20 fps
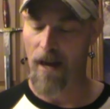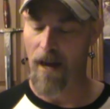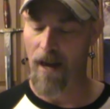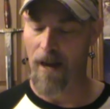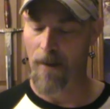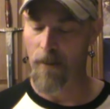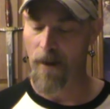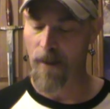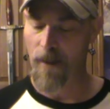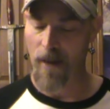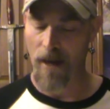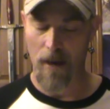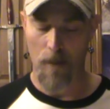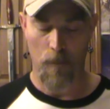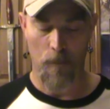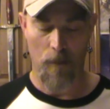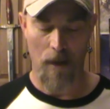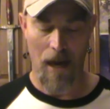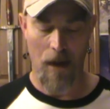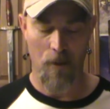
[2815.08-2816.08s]
Everything
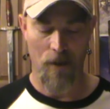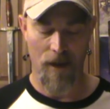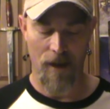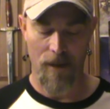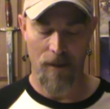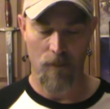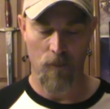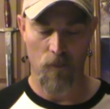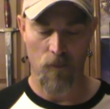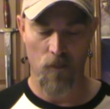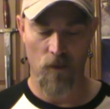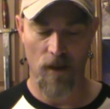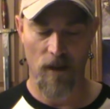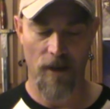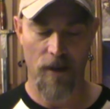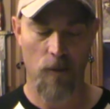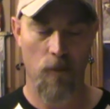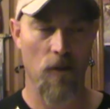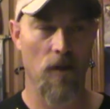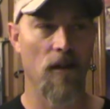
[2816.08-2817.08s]
about it
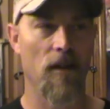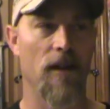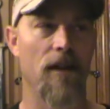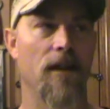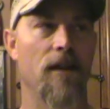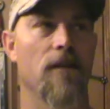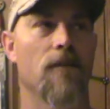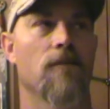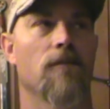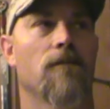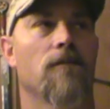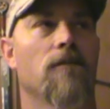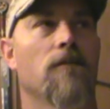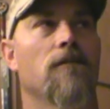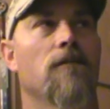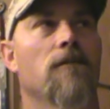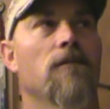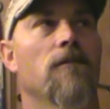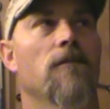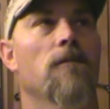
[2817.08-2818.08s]
really
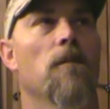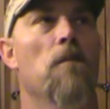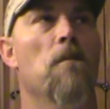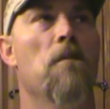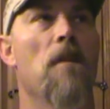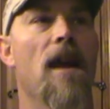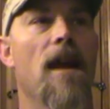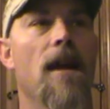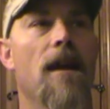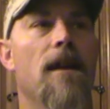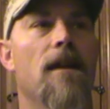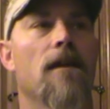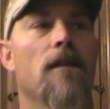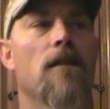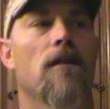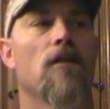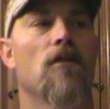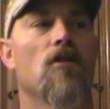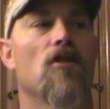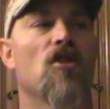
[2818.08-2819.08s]
made
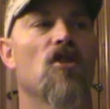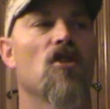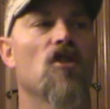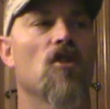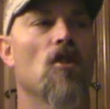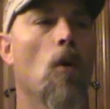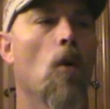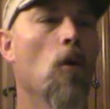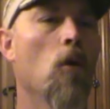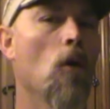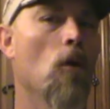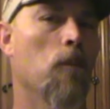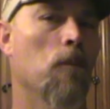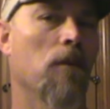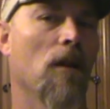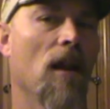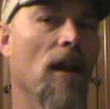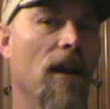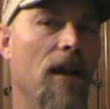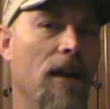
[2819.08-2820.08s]
solo
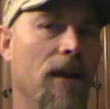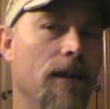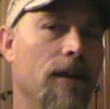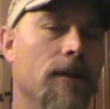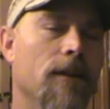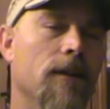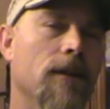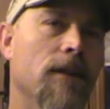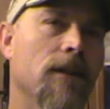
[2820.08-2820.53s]
playing,